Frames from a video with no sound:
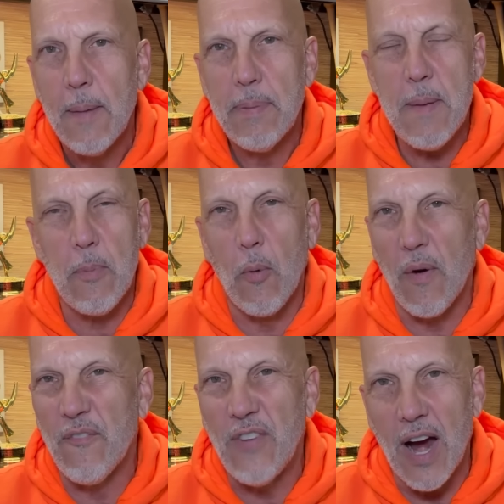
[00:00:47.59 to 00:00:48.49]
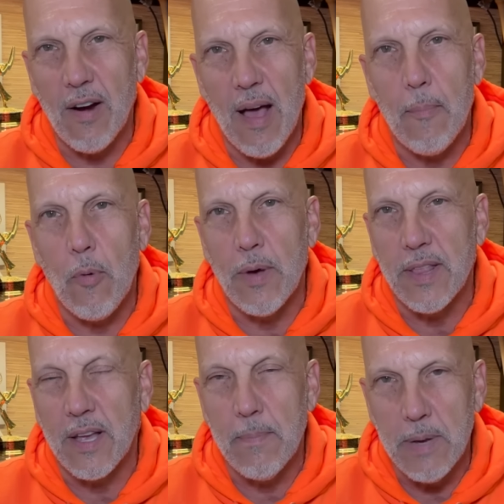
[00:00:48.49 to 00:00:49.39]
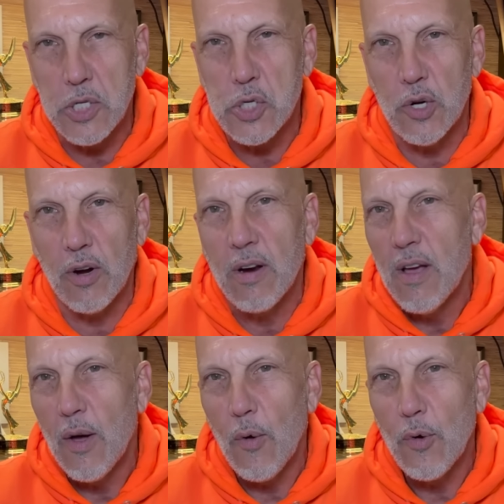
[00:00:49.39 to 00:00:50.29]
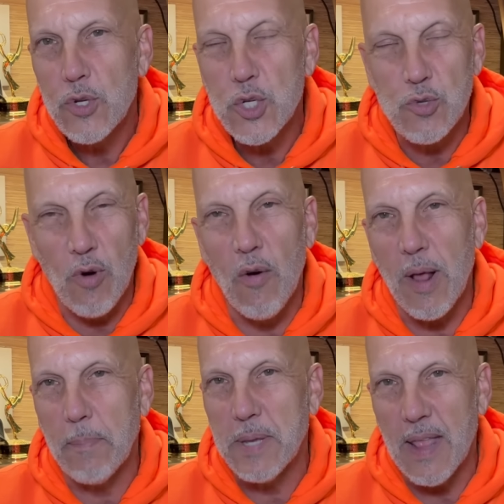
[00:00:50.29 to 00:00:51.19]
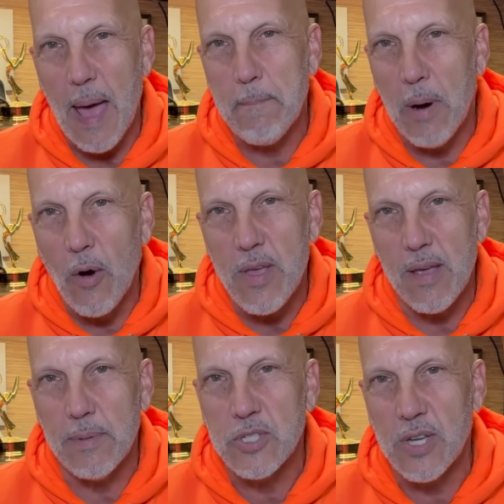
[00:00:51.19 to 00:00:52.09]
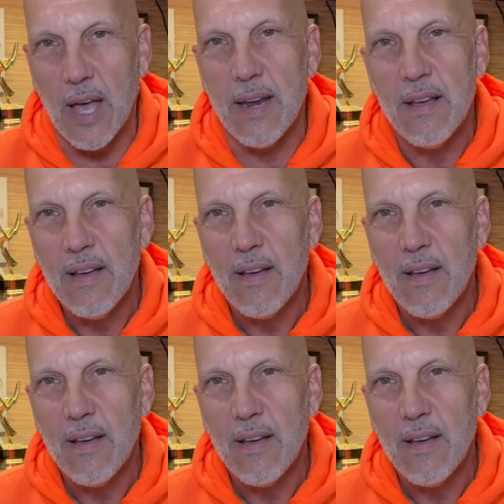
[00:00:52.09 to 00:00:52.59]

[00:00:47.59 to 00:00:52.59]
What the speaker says: People were fired up when the commissioner strode up to that podium and said,